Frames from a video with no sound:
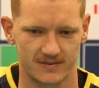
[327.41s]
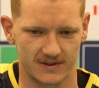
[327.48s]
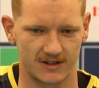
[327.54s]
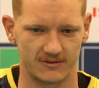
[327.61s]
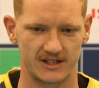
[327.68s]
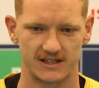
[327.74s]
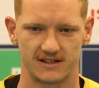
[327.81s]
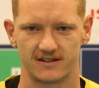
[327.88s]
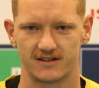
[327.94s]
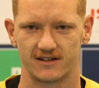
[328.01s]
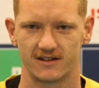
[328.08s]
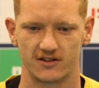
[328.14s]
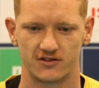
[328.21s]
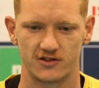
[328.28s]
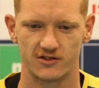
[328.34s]
I
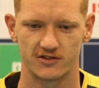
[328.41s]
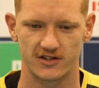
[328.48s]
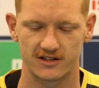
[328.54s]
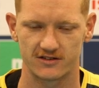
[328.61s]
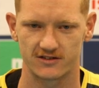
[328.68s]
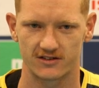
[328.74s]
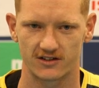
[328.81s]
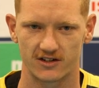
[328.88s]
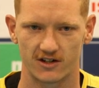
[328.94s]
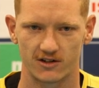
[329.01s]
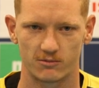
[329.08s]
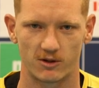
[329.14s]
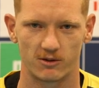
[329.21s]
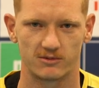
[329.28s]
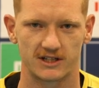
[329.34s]
mean, uh, two seasons
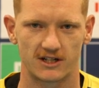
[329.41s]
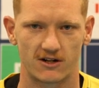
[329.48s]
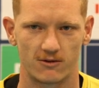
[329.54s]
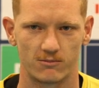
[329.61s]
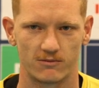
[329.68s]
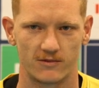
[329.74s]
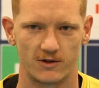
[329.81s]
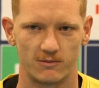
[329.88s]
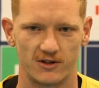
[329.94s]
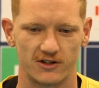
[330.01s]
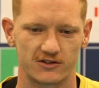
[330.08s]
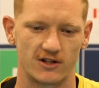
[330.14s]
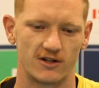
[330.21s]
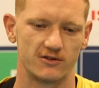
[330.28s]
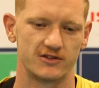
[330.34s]
ago, probably copped the
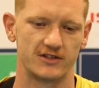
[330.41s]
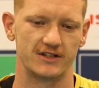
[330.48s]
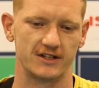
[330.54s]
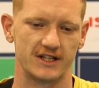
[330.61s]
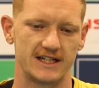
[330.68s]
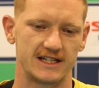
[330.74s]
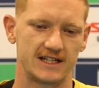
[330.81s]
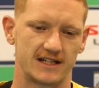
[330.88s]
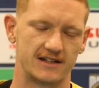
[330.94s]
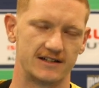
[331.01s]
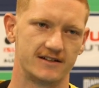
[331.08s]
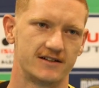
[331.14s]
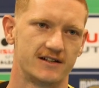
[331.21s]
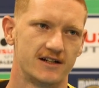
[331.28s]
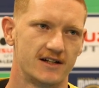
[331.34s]
most goals in the league
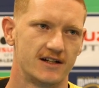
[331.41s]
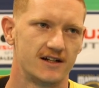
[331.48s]
and